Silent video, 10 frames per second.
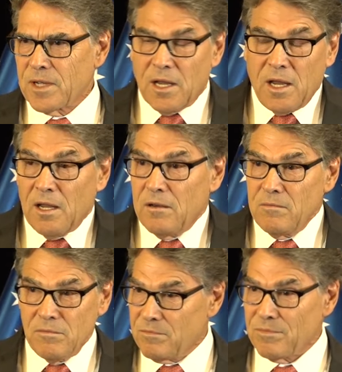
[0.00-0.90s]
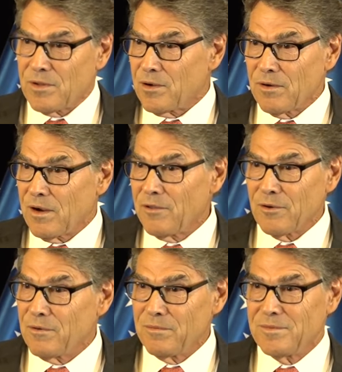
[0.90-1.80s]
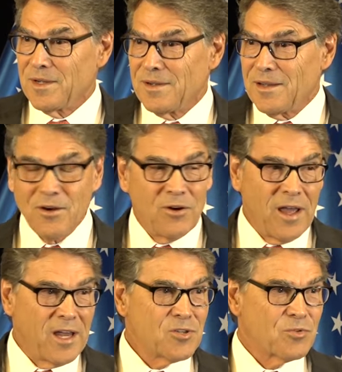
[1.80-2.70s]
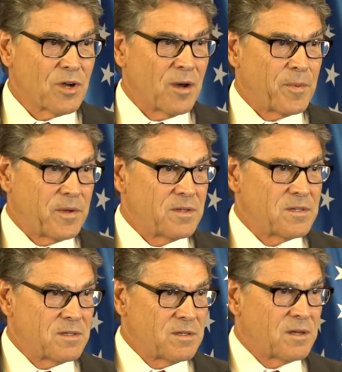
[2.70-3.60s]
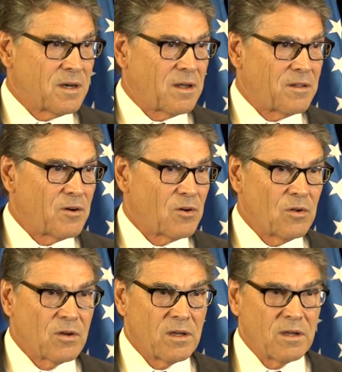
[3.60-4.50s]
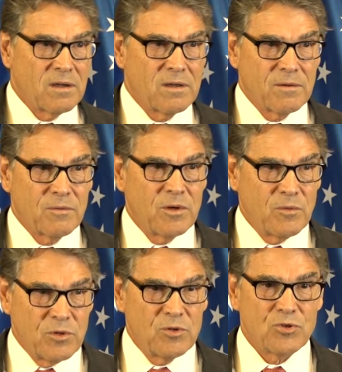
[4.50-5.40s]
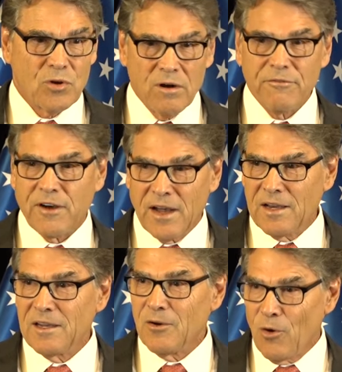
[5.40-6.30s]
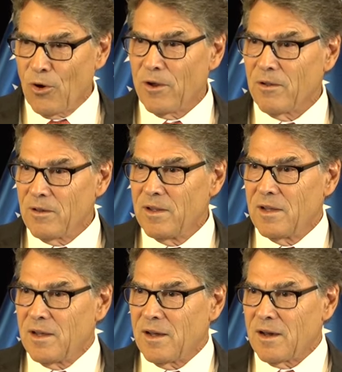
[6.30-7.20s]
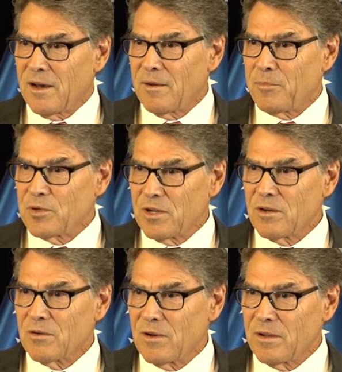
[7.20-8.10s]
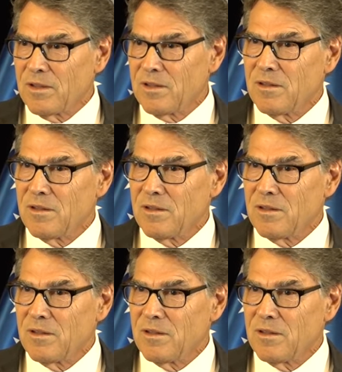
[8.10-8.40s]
and, and, there are other international companies uh, that are looking, when, when you start finding oil, uh, particularly